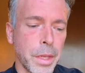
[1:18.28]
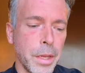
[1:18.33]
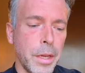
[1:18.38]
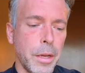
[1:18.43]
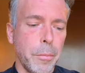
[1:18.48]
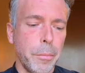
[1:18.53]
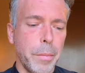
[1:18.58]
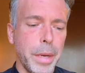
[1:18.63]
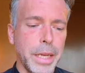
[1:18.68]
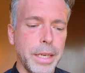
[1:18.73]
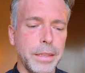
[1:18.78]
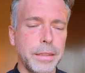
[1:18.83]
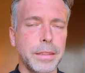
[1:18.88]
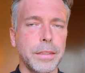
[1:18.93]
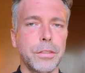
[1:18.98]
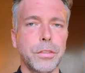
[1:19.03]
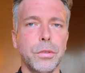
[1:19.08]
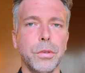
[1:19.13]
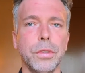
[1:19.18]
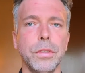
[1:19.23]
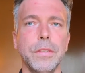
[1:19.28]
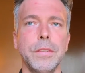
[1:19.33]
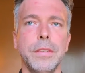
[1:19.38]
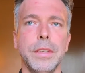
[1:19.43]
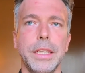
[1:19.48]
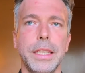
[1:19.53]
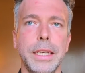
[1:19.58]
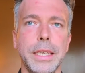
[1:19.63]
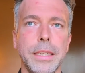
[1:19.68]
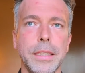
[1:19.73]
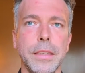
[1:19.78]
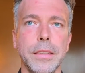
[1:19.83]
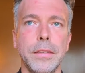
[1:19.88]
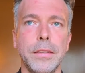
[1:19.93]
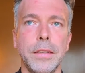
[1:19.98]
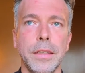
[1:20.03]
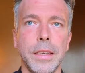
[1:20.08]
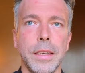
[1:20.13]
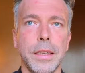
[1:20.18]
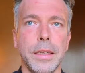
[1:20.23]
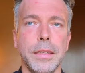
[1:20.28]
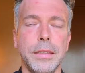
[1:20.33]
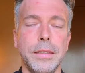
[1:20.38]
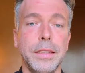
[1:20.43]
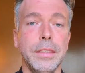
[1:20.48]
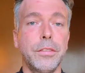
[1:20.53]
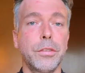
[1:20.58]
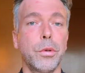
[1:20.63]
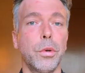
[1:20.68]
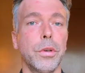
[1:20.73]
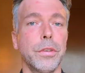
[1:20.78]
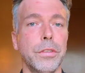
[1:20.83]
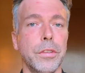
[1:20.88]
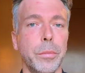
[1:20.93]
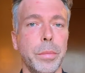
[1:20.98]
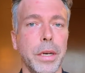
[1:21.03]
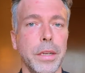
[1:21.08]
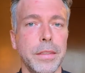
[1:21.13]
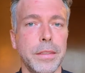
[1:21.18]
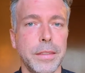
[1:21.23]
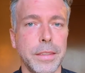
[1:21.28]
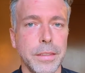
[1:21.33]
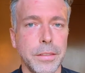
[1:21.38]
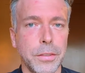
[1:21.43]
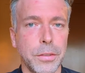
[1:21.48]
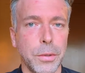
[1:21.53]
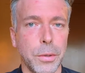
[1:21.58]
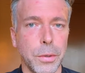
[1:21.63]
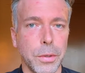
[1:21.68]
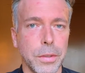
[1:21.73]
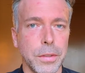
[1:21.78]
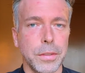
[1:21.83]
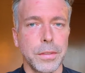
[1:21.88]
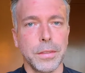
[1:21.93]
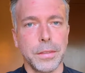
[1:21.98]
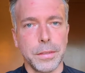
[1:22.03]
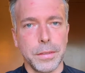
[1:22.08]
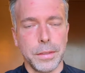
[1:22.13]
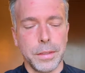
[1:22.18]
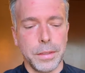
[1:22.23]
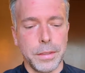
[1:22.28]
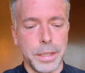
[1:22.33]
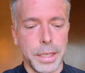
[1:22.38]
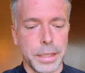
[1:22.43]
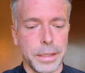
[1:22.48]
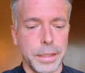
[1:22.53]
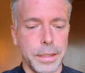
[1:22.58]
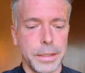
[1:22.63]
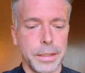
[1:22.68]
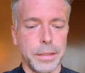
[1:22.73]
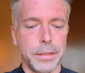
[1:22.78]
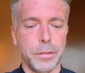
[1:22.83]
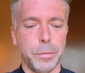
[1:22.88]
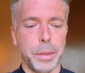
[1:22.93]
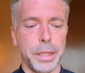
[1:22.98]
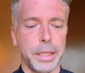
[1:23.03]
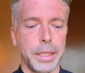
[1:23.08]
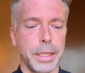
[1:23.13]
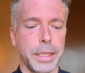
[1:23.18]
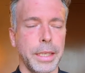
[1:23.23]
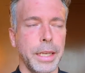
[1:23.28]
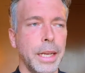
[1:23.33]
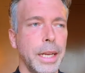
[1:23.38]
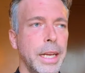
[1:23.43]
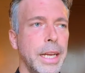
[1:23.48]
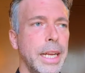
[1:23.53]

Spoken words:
Metadiscourse is discourse about discourse, technically speaking.